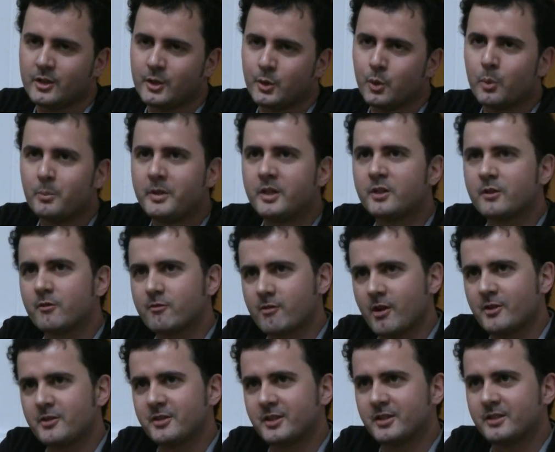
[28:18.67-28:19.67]
you will be
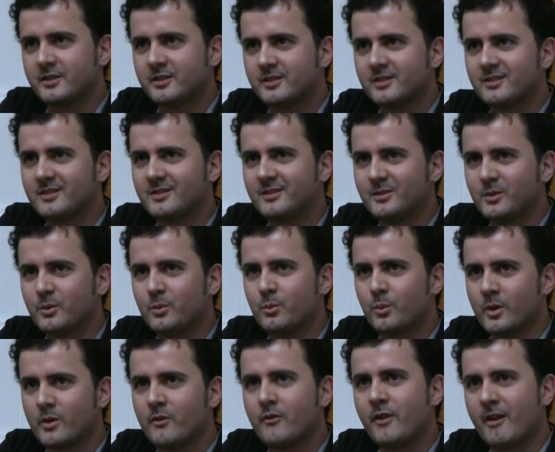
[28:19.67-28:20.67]
confronted
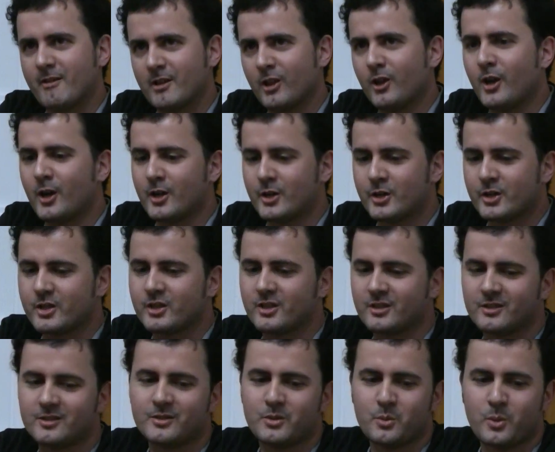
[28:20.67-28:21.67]
with a very large
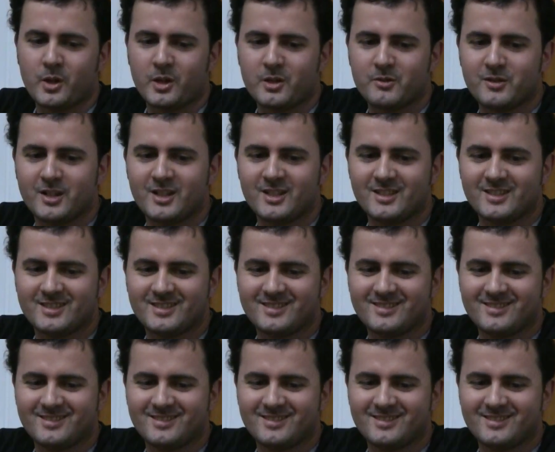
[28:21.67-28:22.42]
work of art.